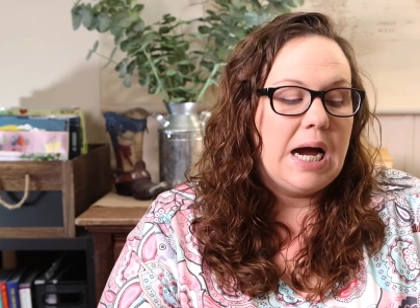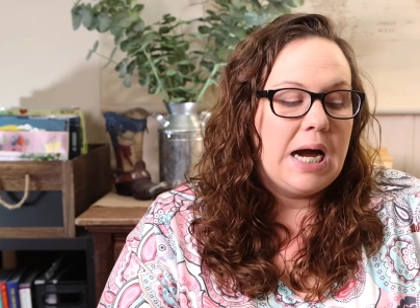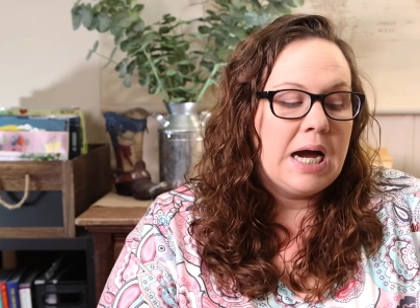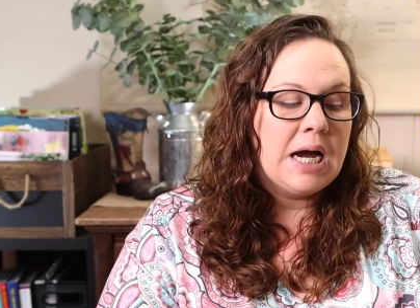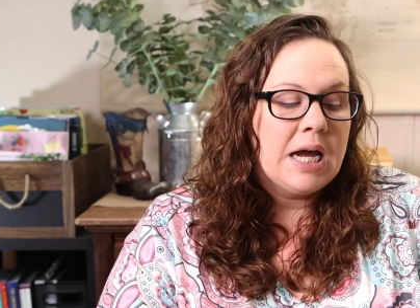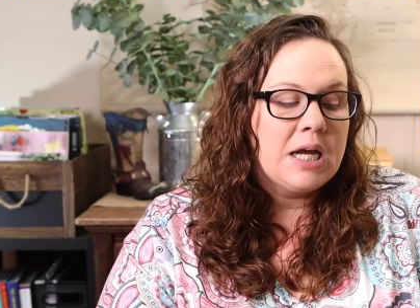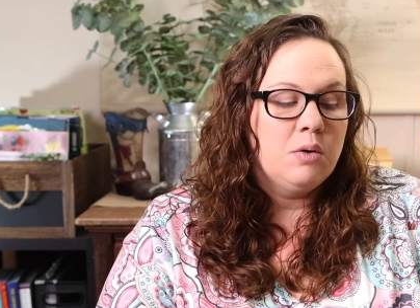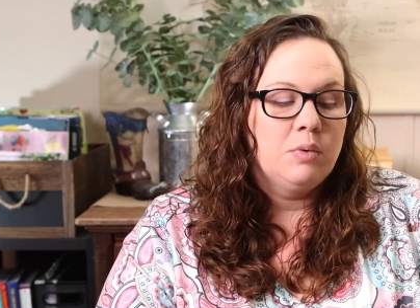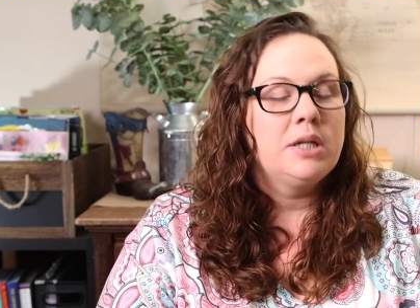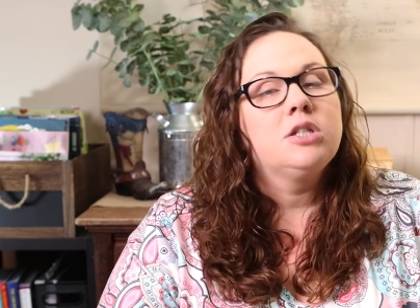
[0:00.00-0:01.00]
I
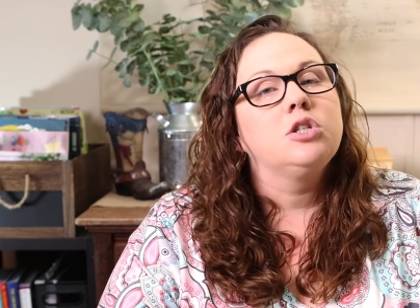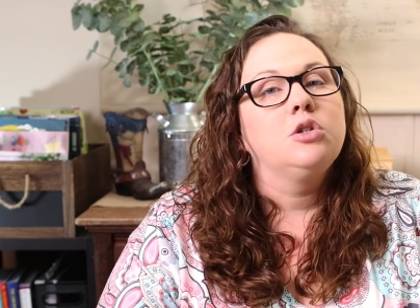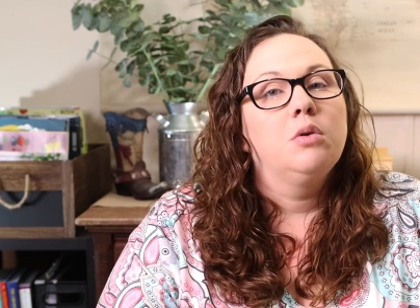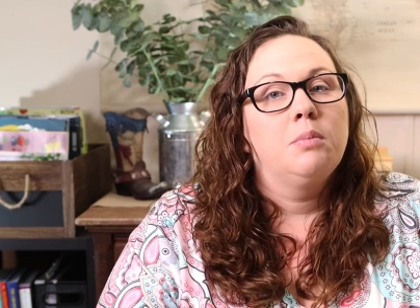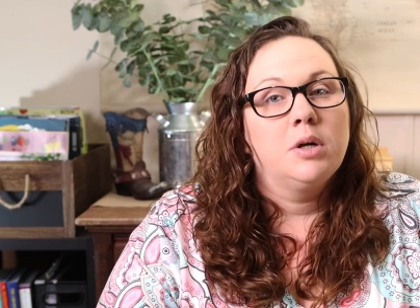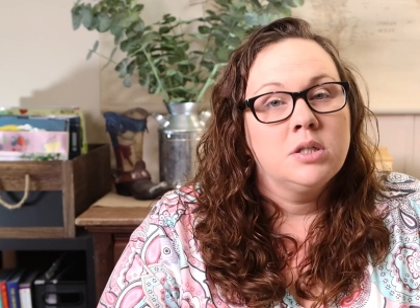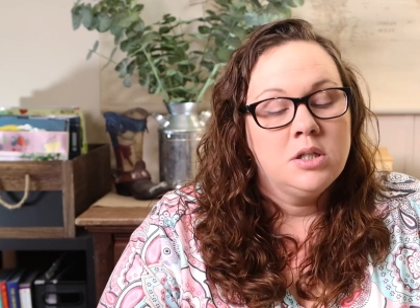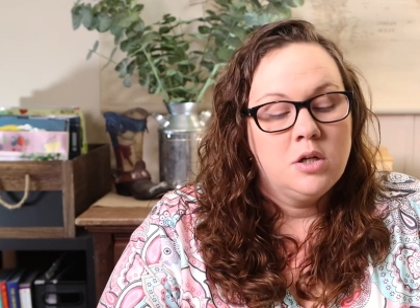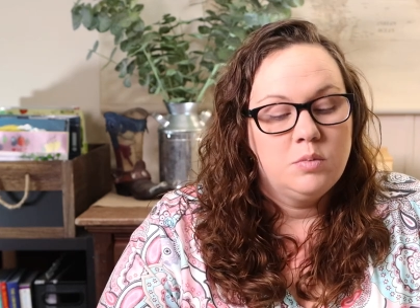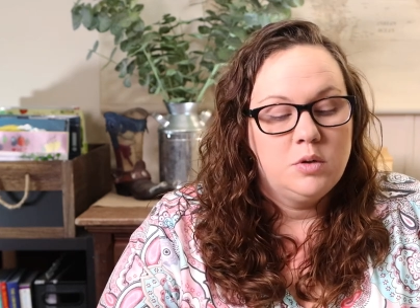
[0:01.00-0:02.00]
went to Barnes &
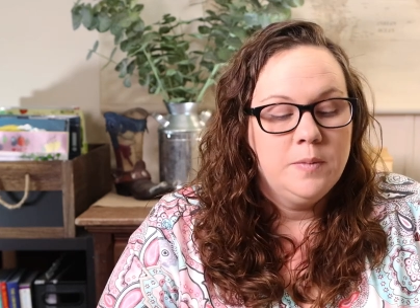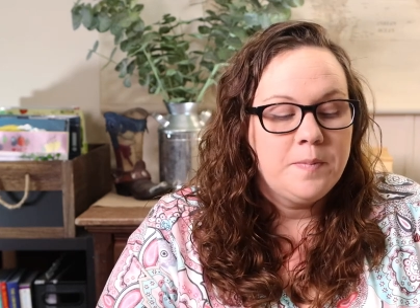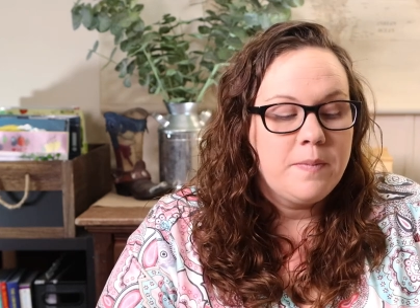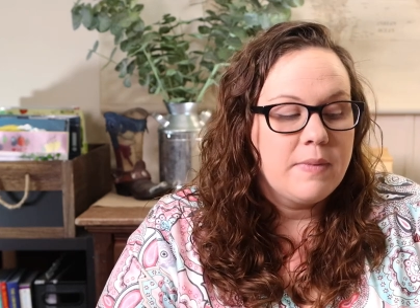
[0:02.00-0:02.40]
Noble